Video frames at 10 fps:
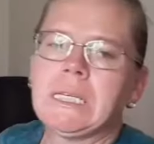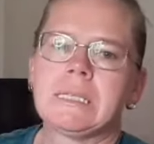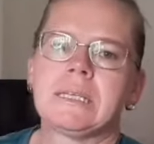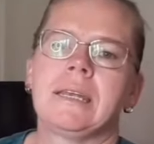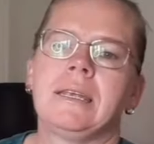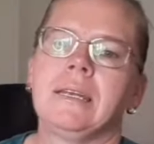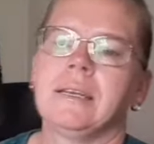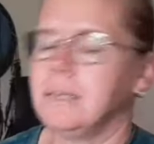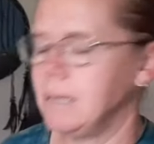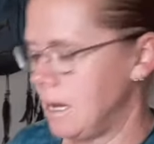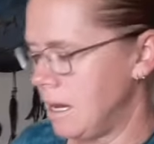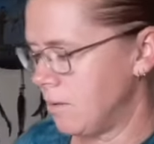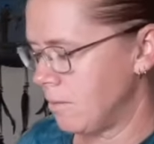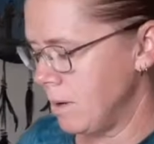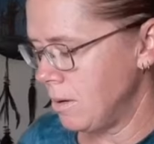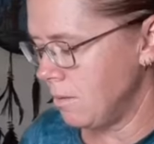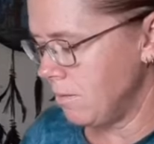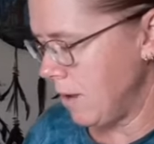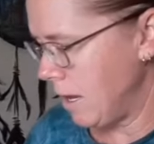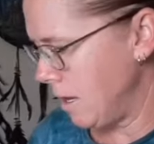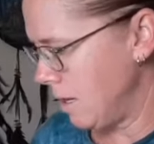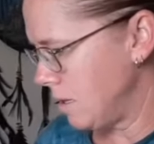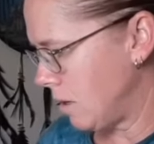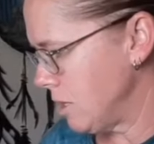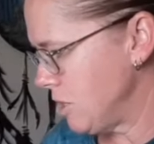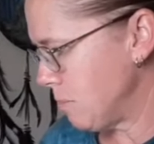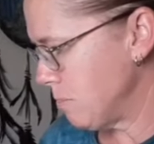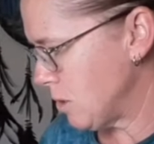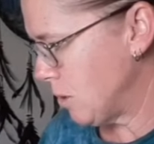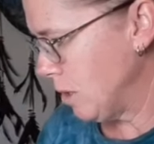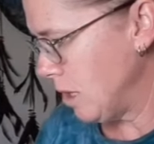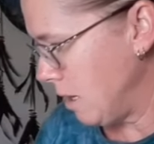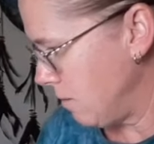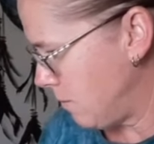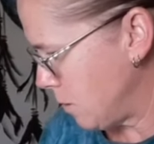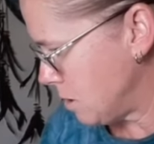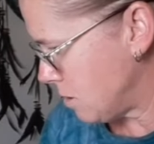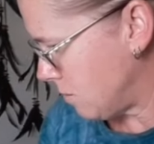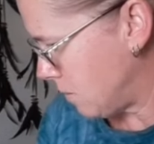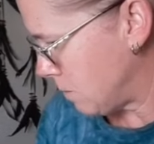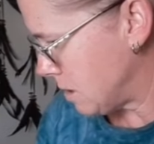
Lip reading: is getting rid of, and I jumped on, and first off I